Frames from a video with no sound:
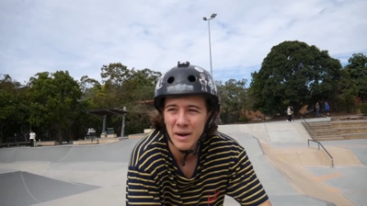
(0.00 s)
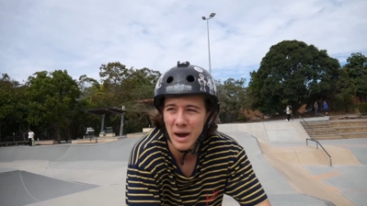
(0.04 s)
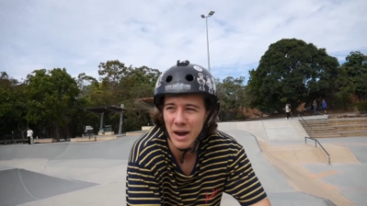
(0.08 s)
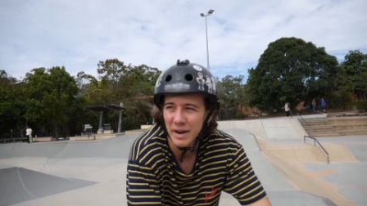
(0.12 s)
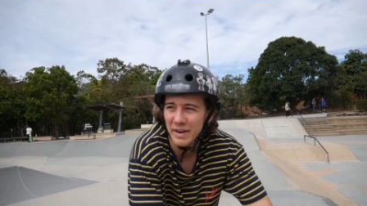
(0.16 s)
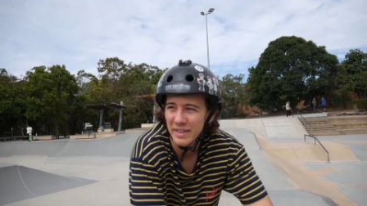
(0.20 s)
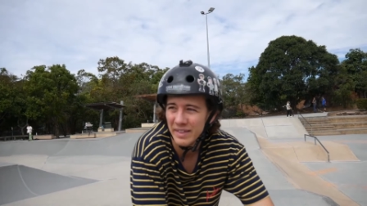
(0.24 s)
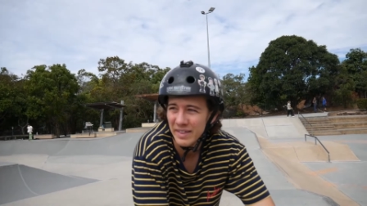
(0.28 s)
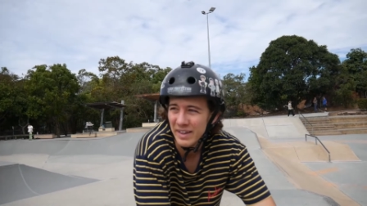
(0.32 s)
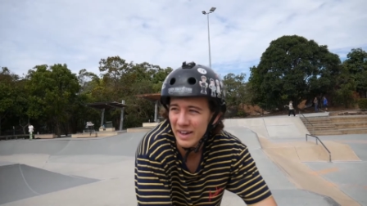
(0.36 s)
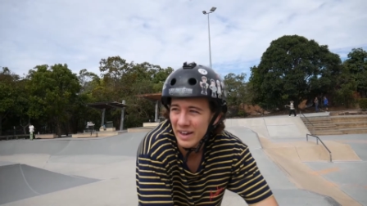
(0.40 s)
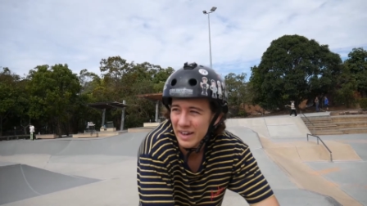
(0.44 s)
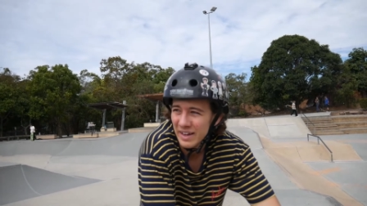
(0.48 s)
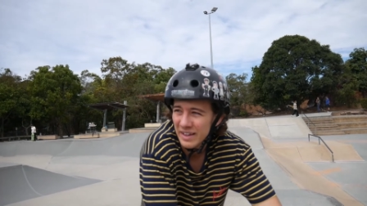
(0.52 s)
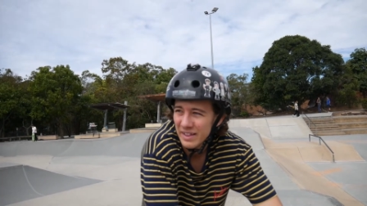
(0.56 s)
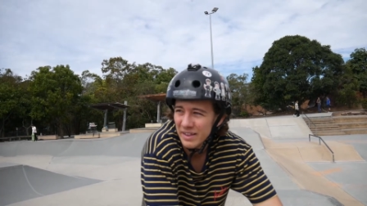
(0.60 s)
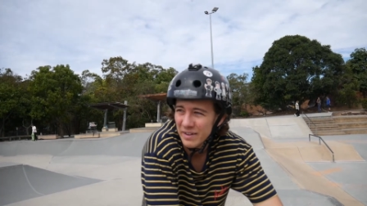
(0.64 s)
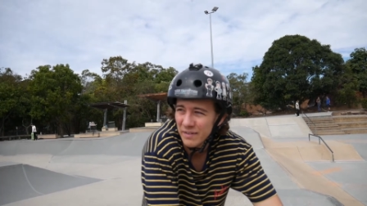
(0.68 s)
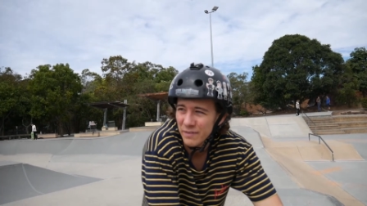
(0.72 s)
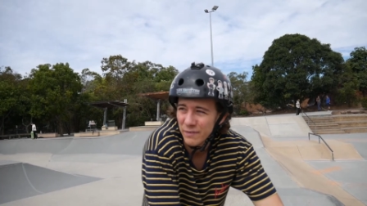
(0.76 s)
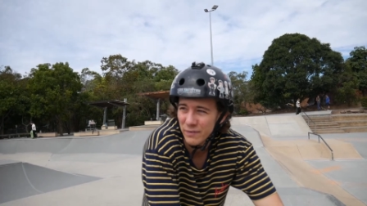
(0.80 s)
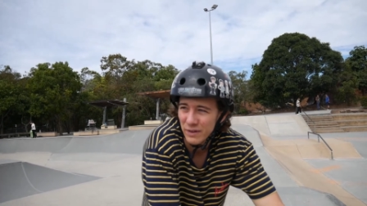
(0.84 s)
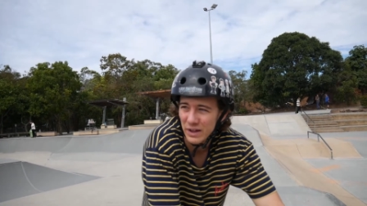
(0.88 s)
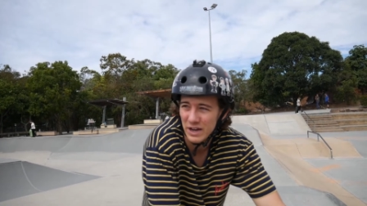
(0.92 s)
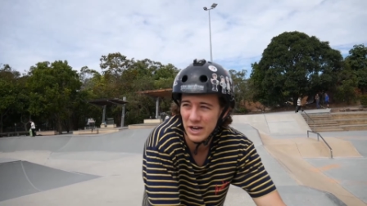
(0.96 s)
I think I did
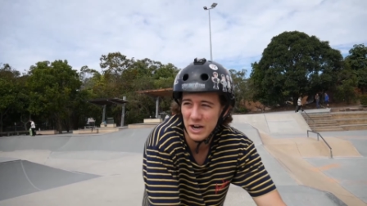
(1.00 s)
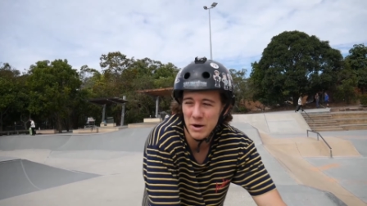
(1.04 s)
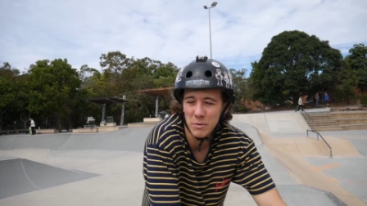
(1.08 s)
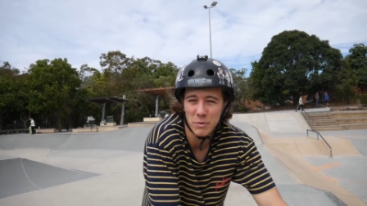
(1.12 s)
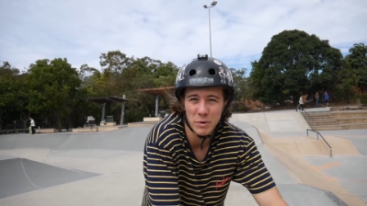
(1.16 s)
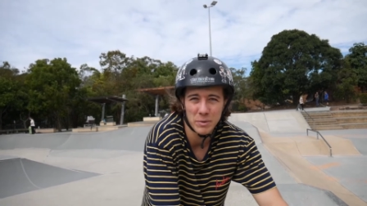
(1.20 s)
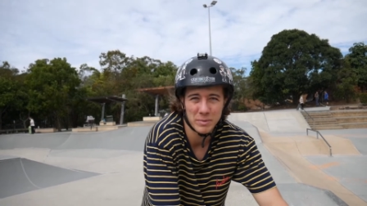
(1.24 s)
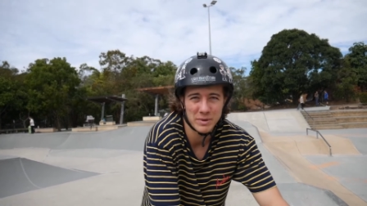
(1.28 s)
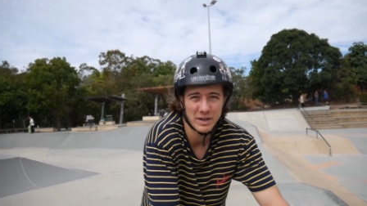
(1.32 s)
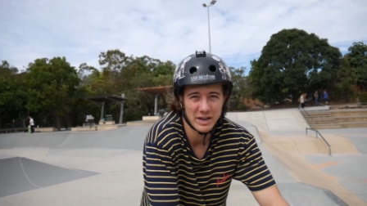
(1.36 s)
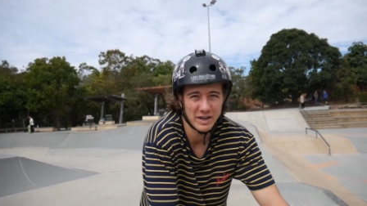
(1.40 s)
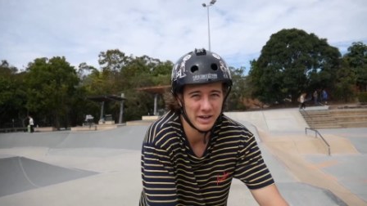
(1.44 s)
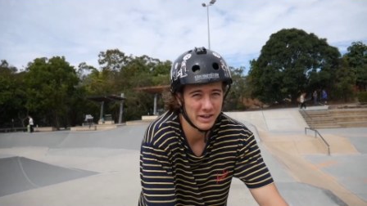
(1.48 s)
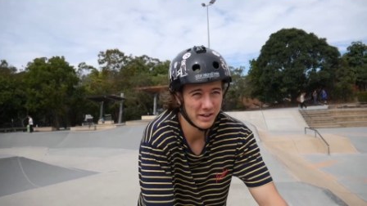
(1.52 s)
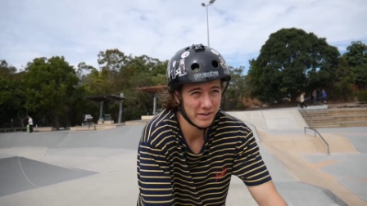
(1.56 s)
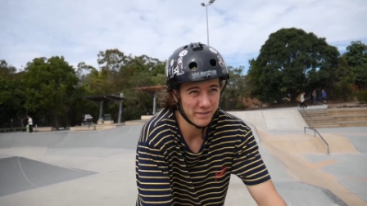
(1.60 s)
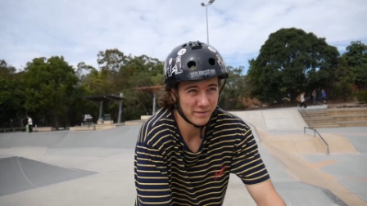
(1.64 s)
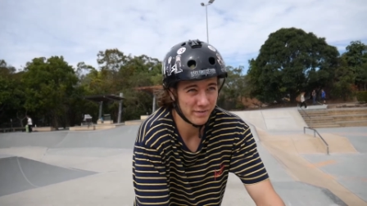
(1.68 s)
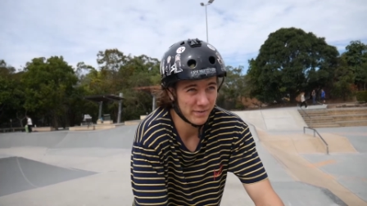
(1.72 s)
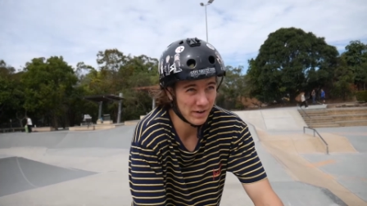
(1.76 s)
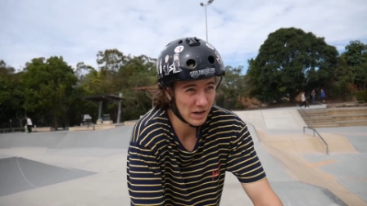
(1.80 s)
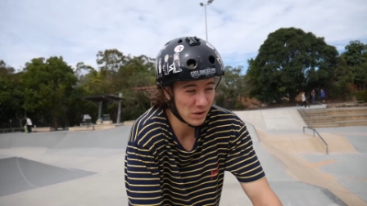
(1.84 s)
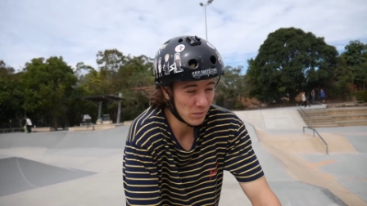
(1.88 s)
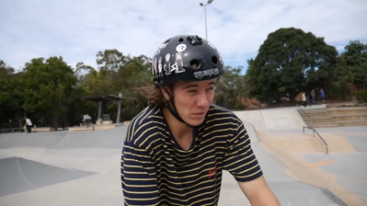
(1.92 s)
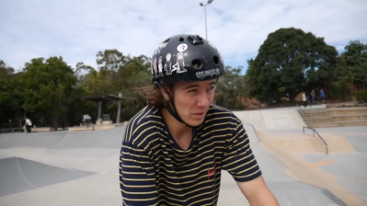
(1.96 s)
the flare double whip cleaner than
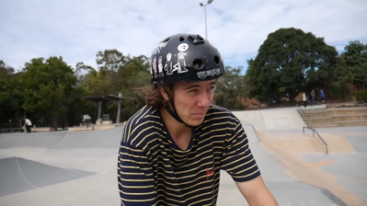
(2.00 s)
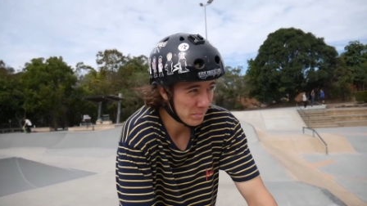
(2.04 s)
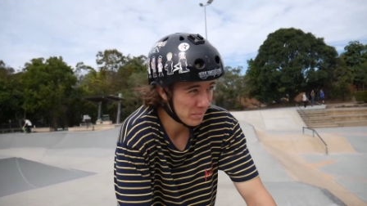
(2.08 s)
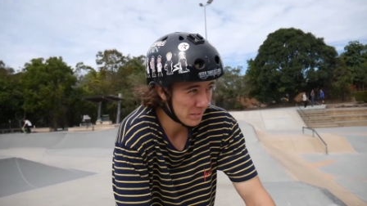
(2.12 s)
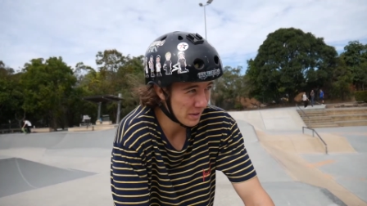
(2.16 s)
flare whip,